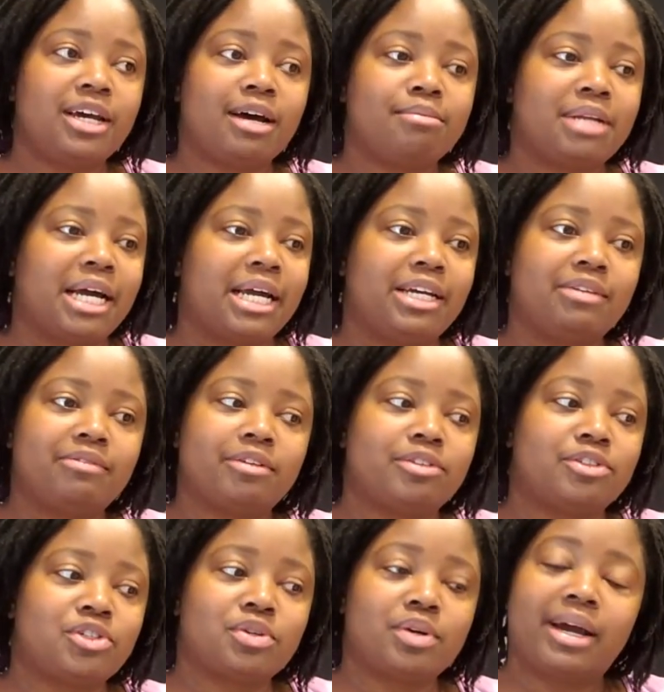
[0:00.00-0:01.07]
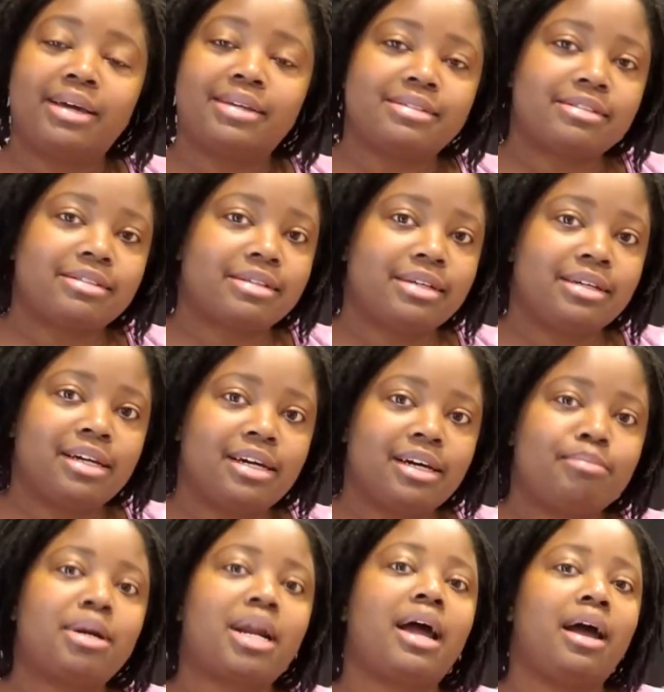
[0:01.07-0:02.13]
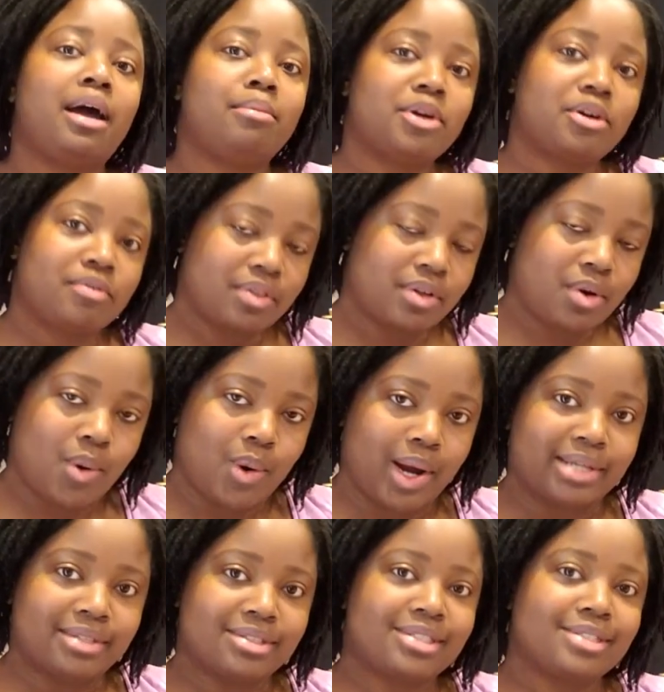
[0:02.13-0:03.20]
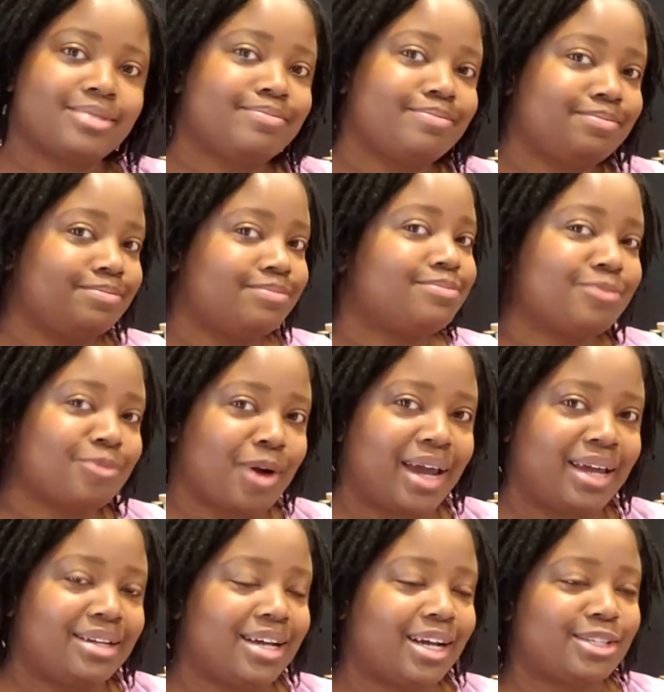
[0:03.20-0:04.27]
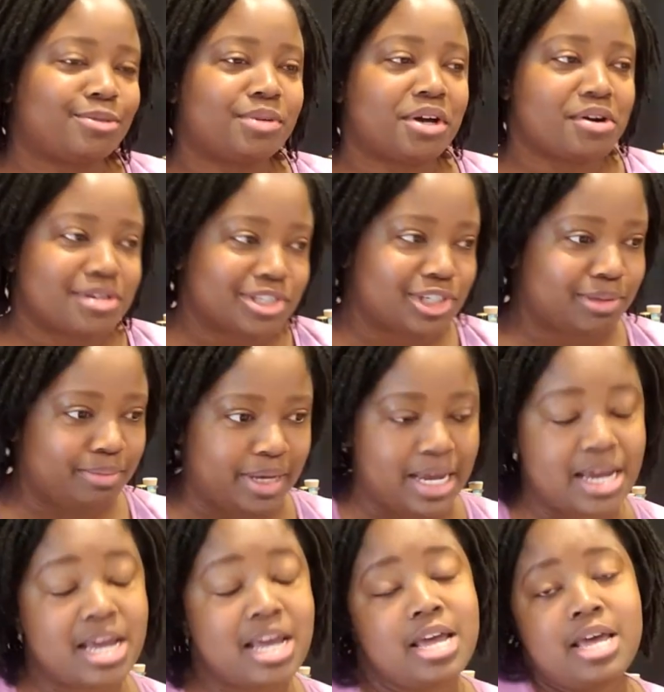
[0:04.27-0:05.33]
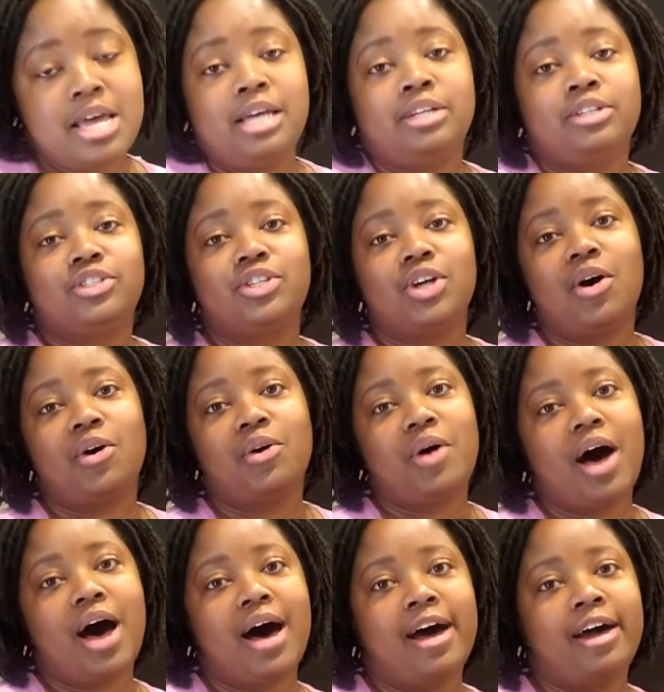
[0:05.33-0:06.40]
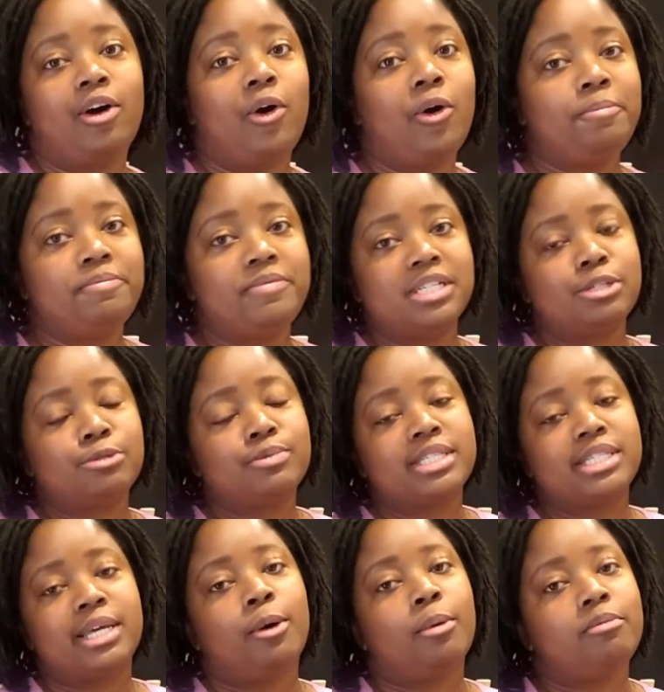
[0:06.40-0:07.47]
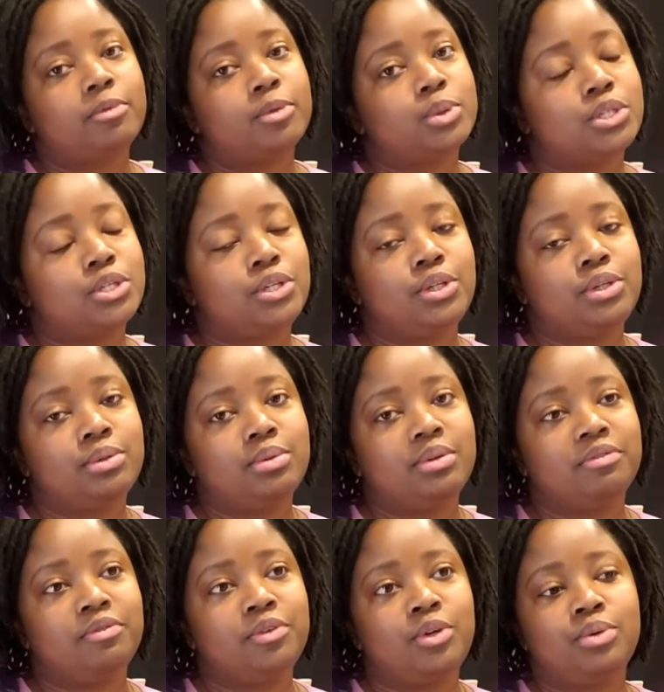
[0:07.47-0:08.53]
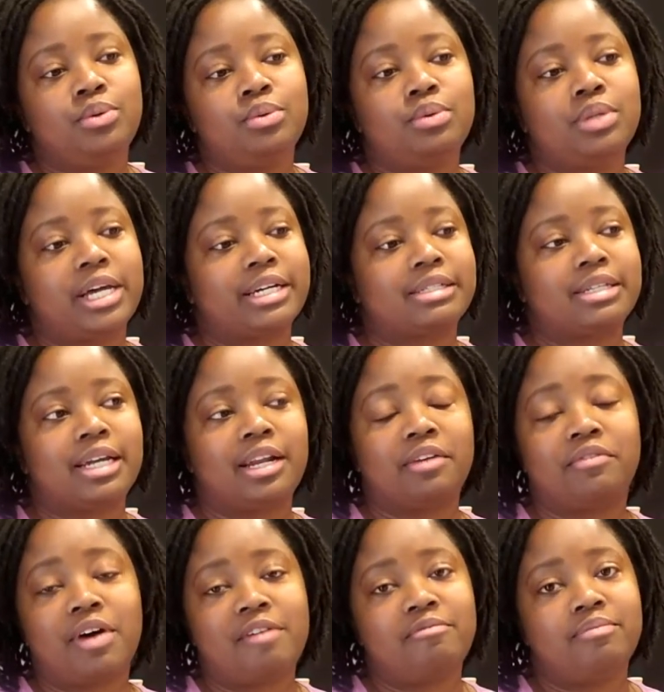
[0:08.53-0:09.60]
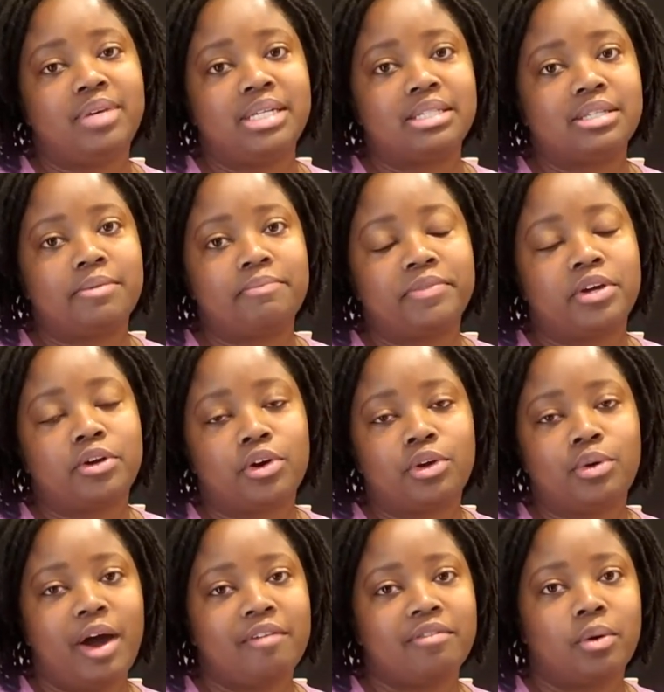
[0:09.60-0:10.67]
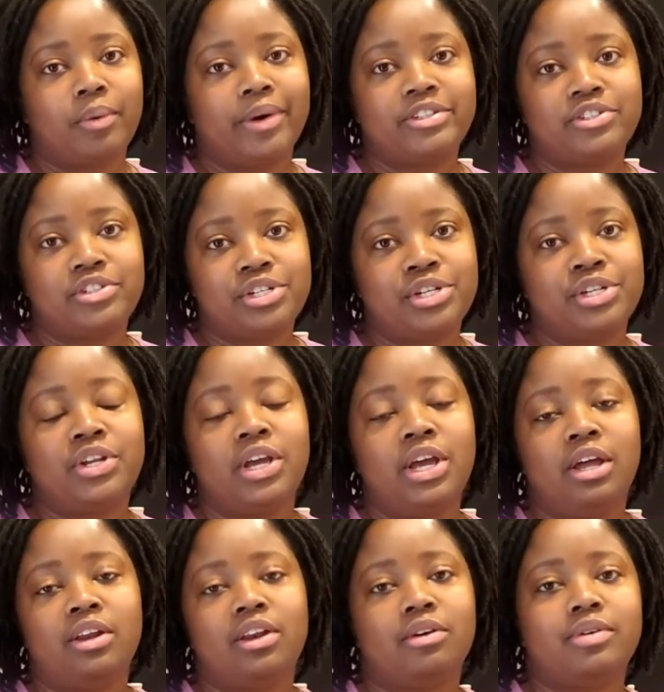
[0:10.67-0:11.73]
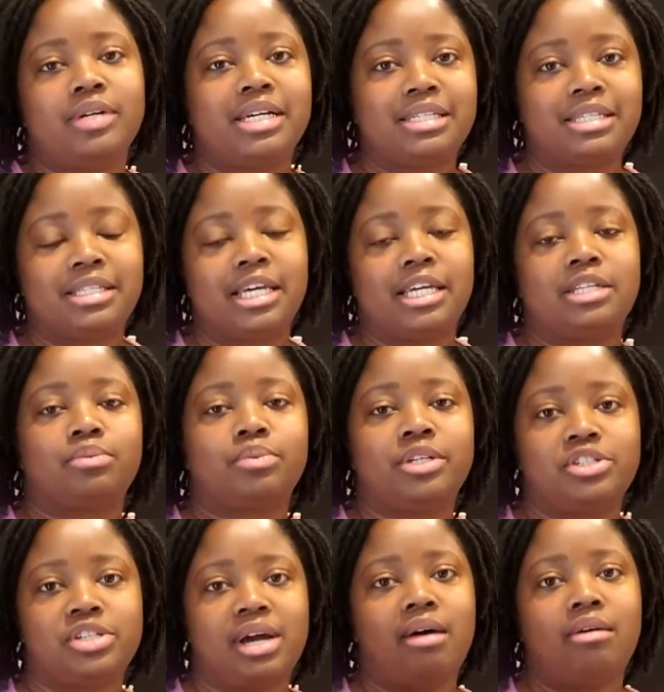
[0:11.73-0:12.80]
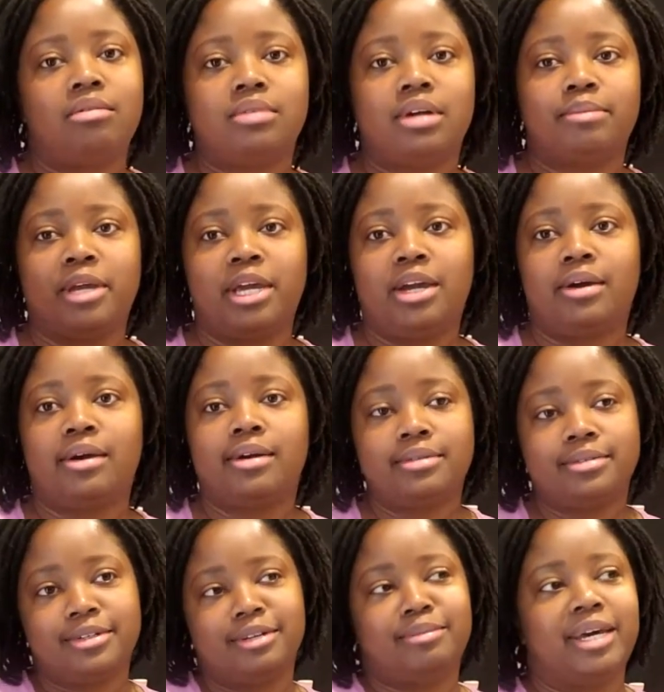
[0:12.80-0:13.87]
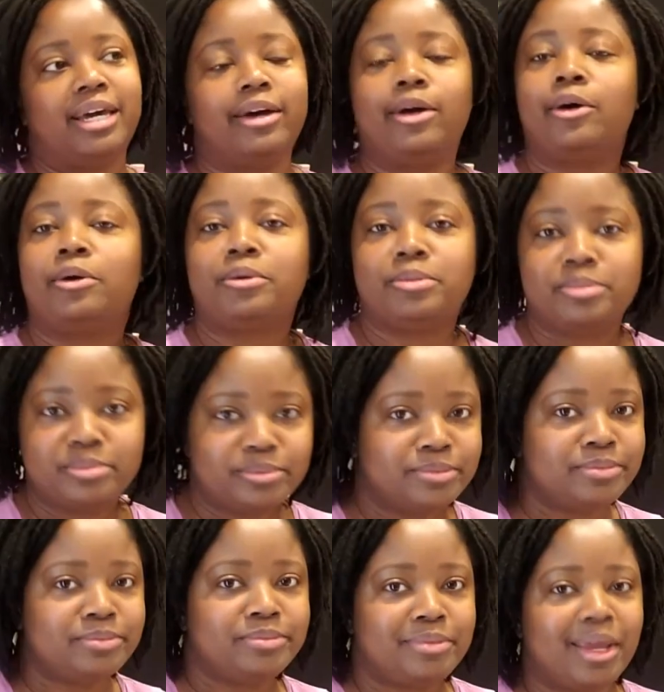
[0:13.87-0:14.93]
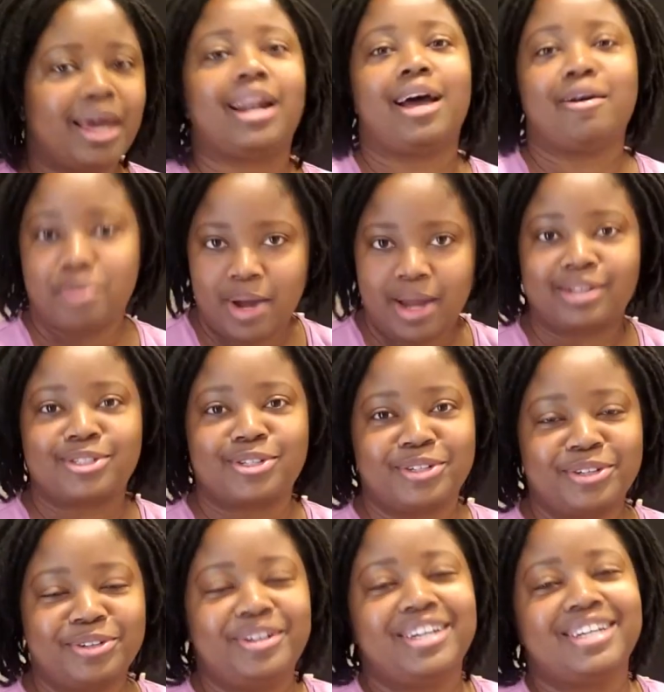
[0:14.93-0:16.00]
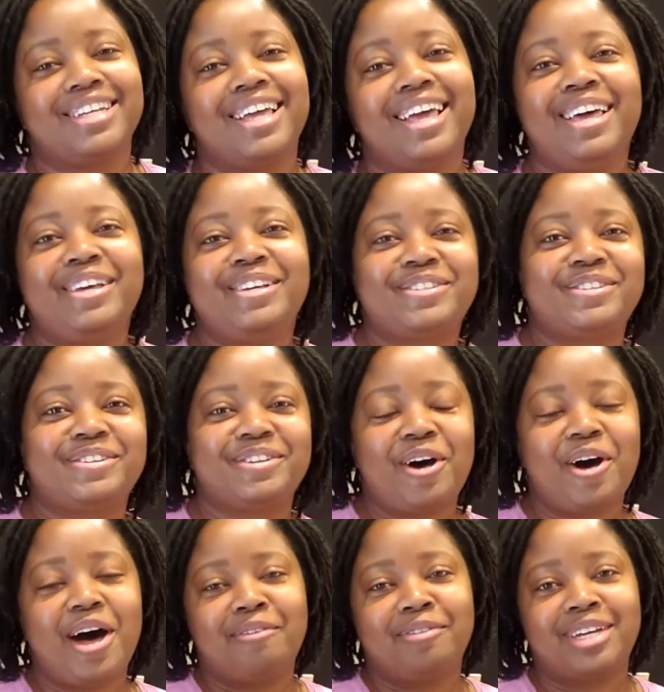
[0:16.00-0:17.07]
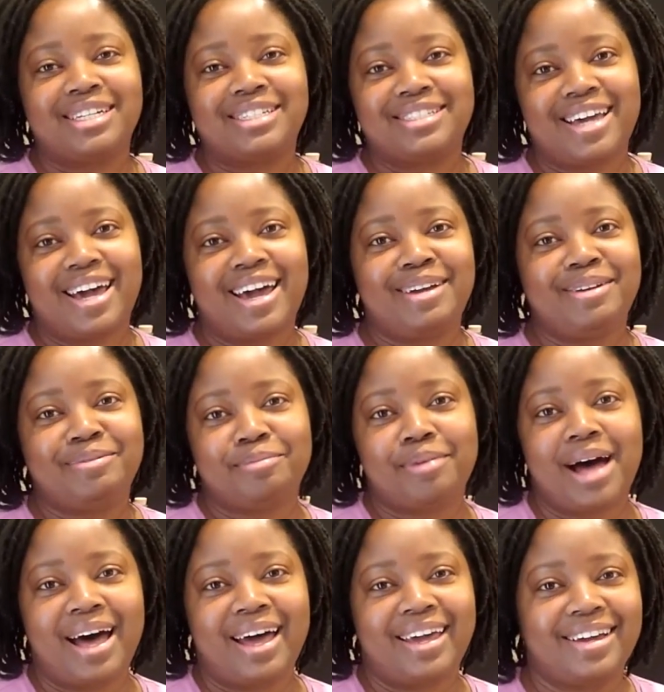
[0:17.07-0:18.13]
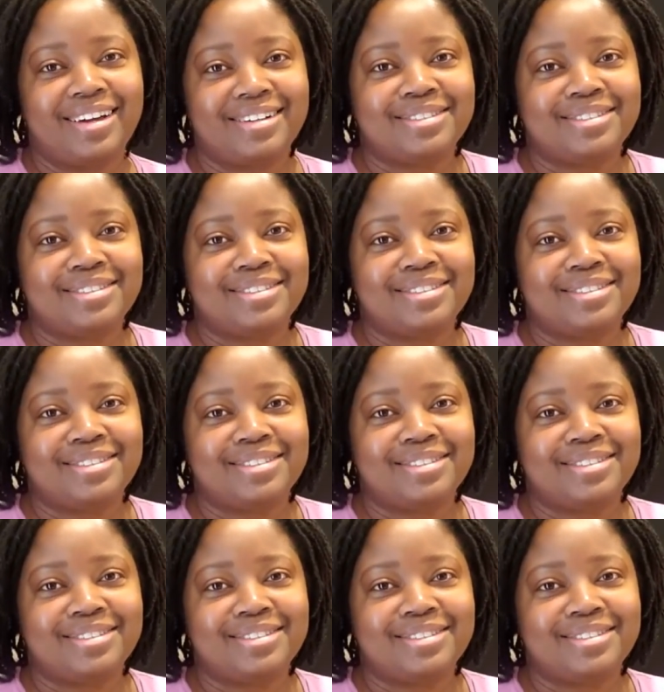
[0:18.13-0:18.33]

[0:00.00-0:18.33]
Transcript: I'm not here for the stress, but I am here for the coins, right? As we all should be. So I hope this was helpful to you. If you, like I said, if I've missed something or you have a question, don't hesitate to reach out. I'm here, I'm at home, and I will answer you. So y'all have a good day. Bye.